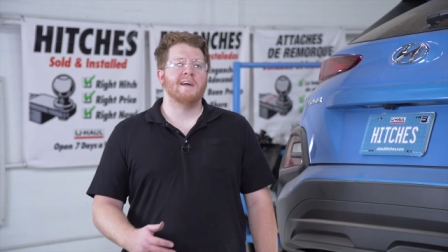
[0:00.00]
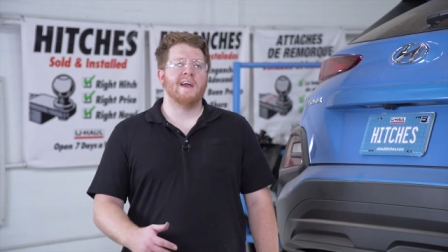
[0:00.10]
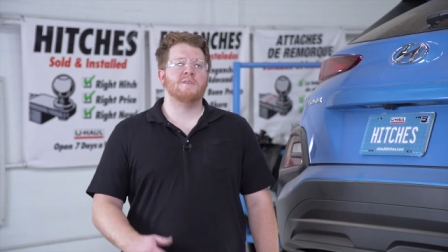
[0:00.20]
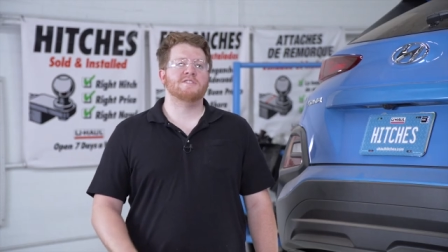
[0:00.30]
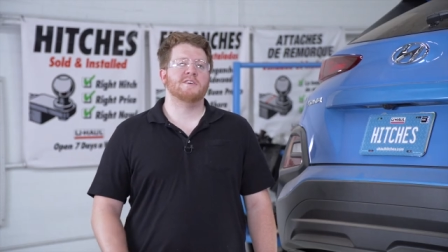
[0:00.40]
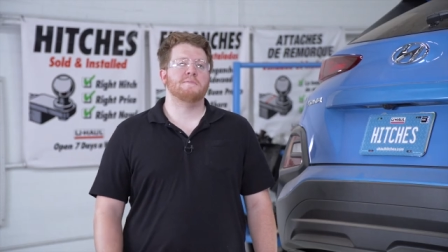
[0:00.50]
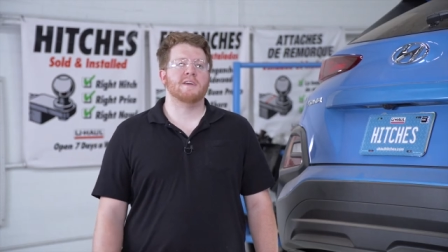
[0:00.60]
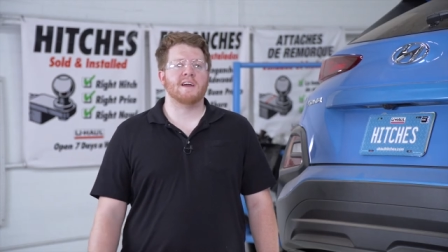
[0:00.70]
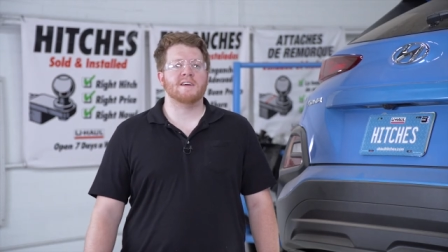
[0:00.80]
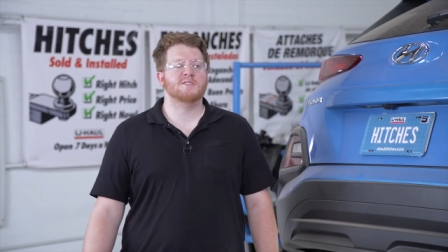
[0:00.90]
Hey, what's up you
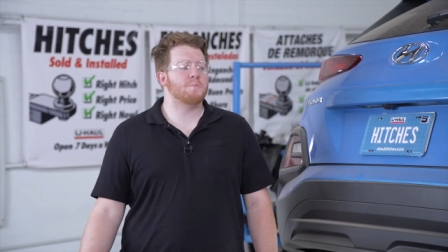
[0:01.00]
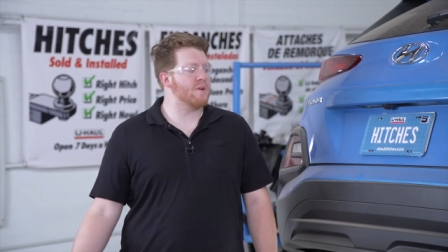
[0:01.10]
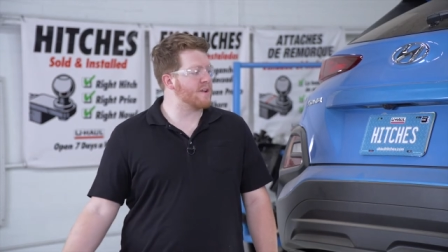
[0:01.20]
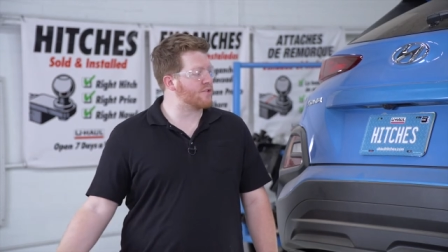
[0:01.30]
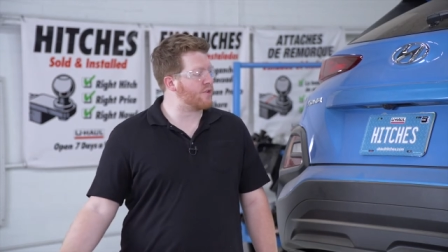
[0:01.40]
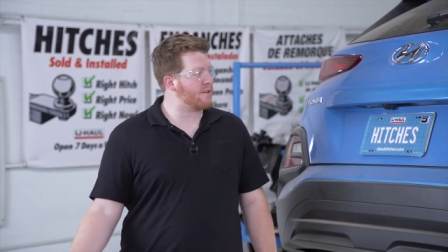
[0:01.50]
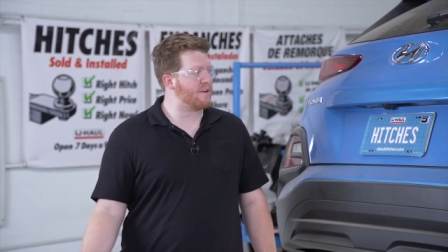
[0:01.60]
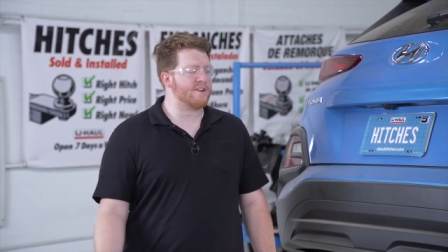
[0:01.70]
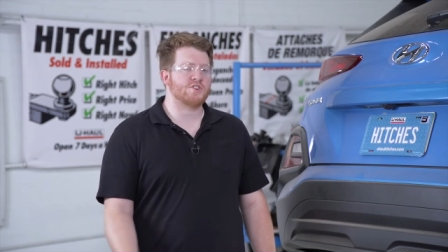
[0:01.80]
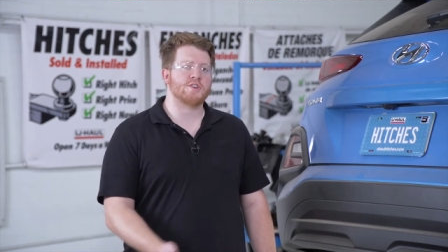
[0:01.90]
guys? Putting a trailer
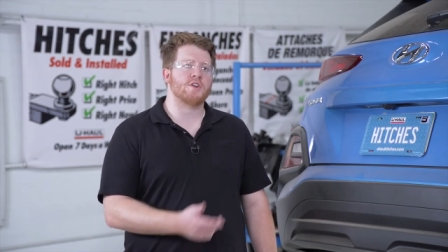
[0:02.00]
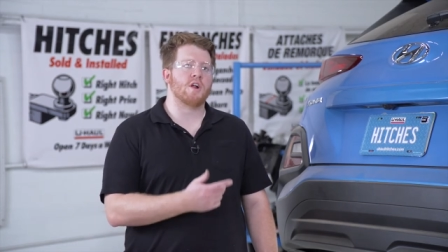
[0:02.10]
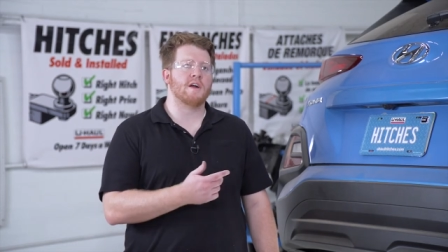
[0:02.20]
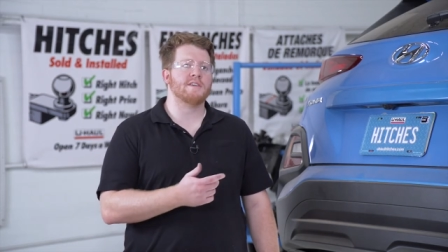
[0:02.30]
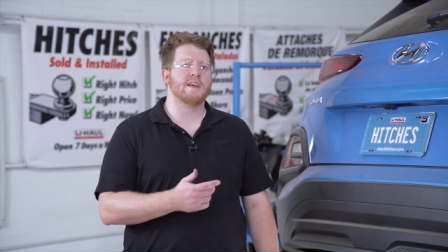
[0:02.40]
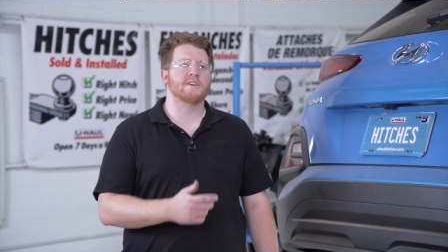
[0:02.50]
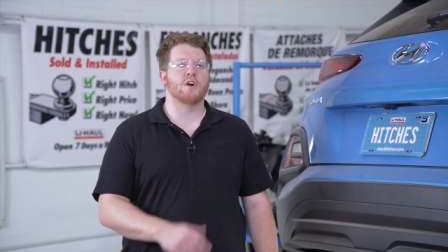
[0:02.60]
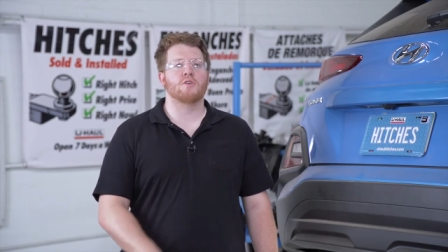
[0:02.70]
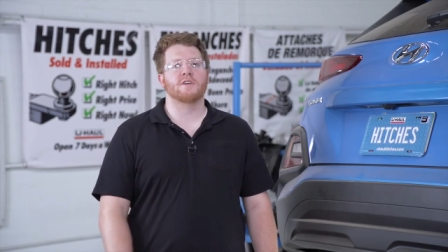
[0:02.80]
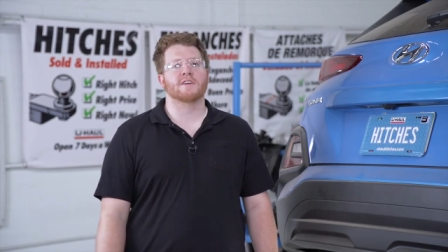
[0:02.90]
hitch on your Hyundai
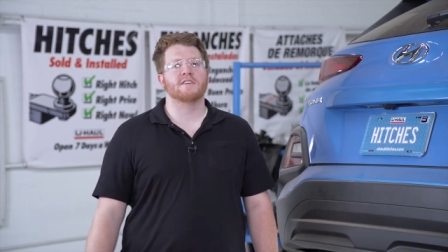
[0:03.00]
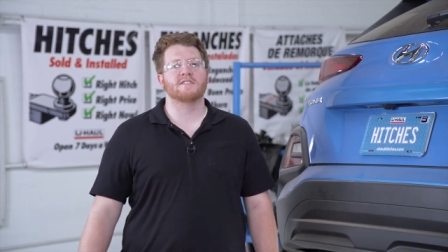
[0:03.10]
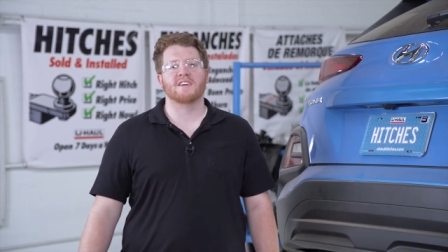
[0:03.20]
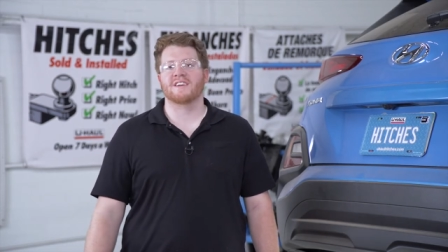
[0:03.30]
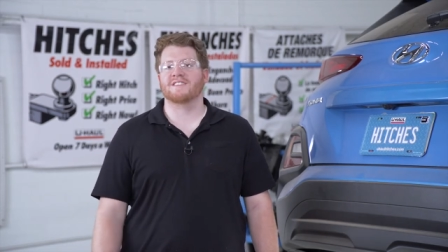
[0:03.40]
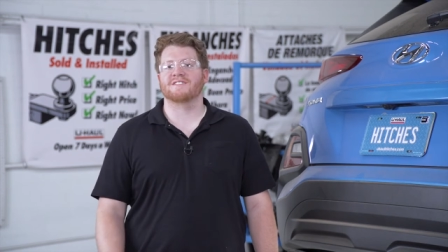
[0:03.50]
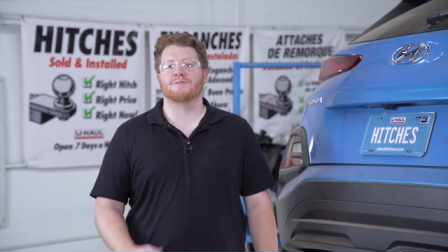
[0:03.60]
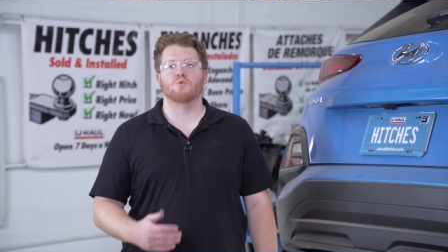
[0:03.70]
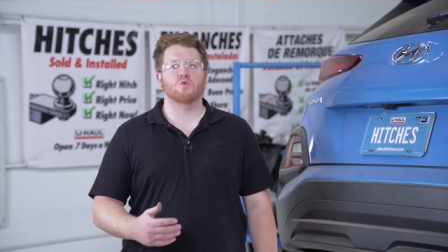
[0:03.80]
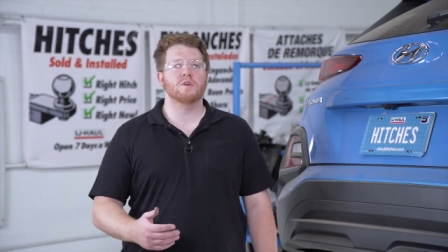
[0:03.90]
Kona can take you to
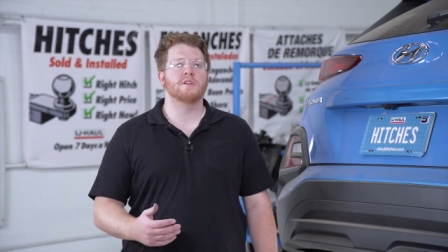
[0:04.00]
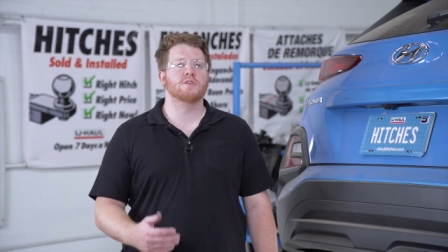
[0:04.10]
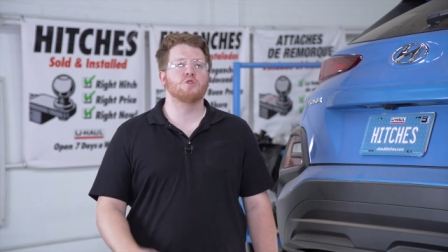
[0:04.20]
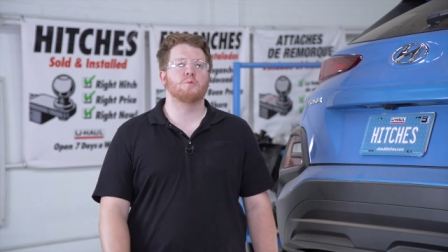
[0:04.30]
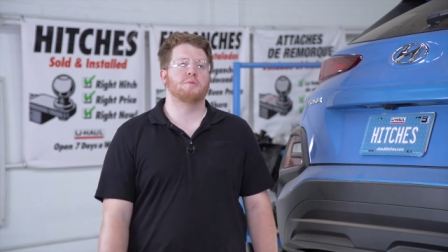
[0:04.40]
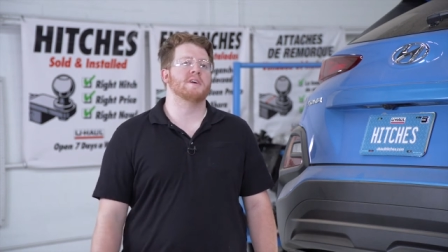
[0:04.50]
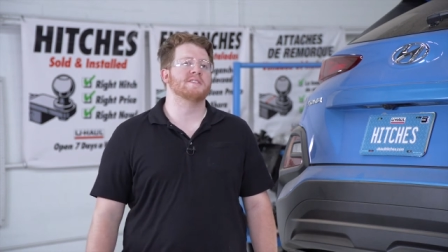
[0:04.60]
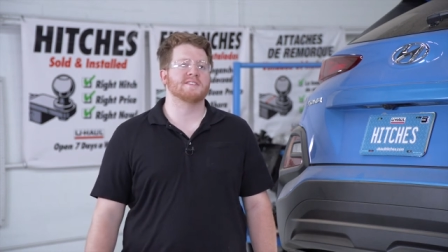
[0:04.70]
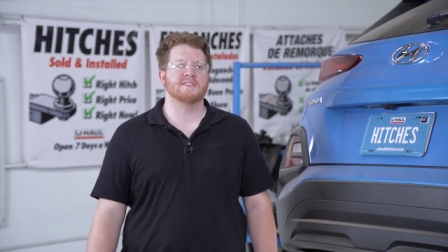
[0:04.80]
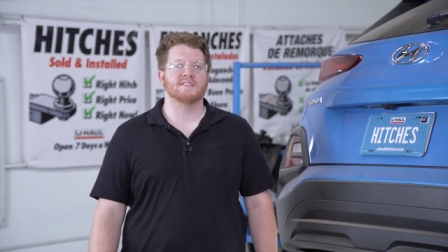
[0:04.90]
some really cool
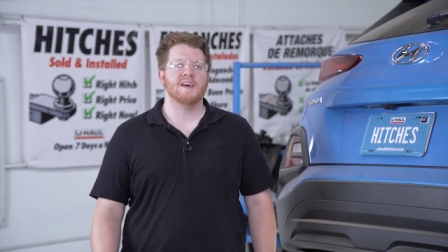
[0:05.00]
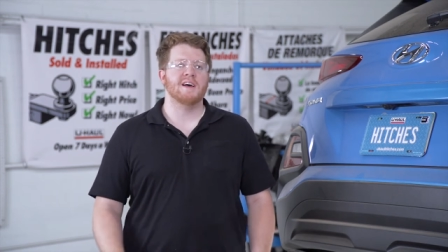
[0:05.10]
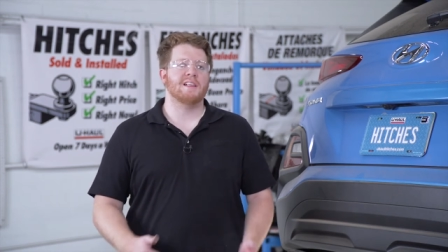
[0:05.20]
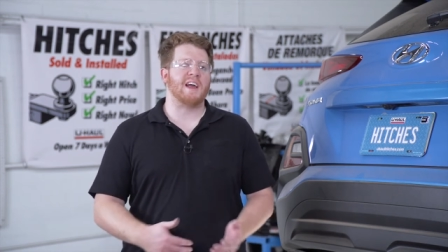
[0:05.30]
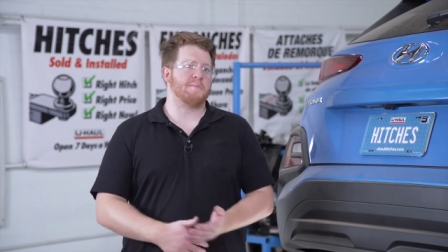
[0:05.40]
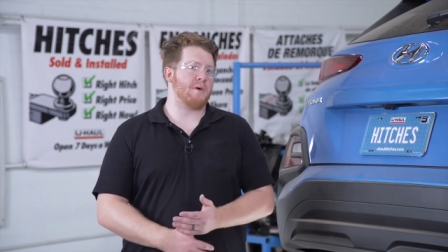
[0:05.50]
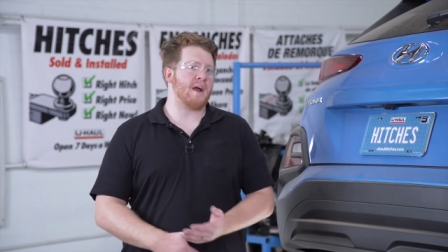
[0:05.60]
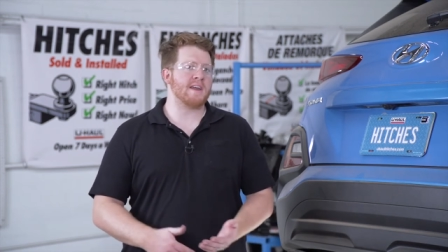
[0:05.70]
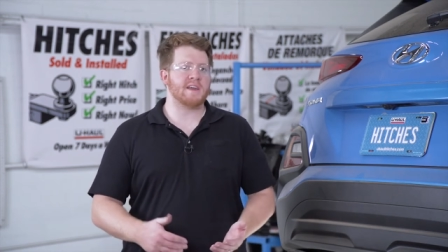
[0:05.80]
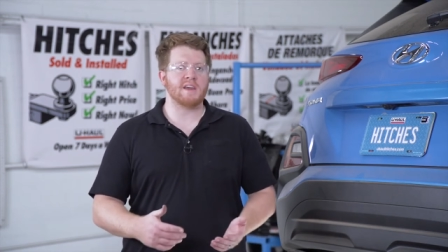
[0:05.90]
places like
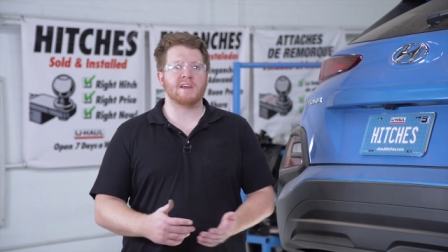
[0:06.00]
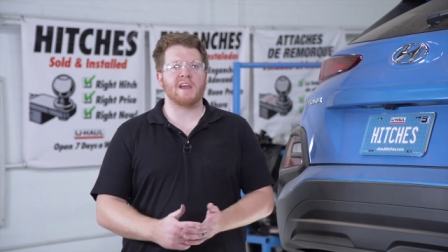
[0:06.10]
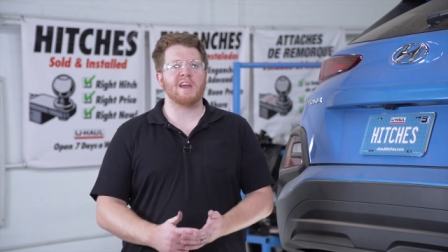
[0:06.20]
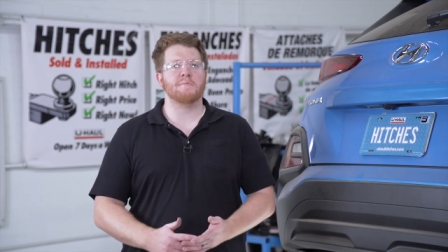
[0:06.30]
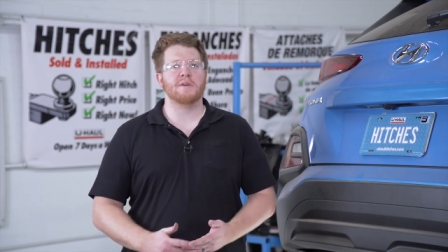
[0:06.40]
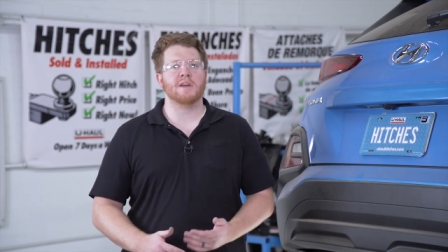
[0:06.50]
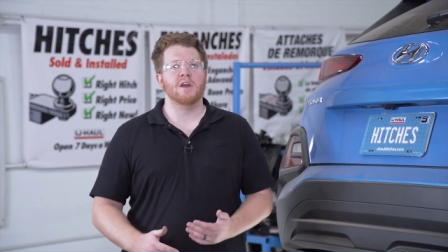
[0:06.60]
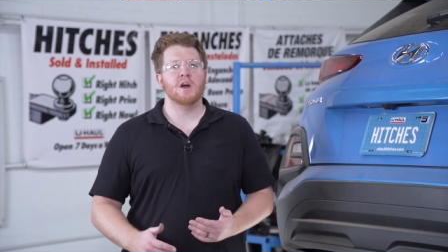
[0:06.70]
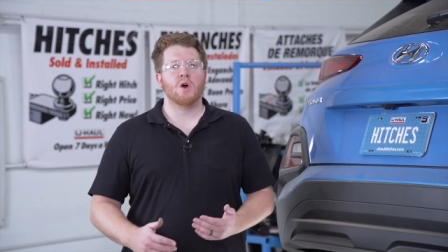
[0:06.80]
biking, camping,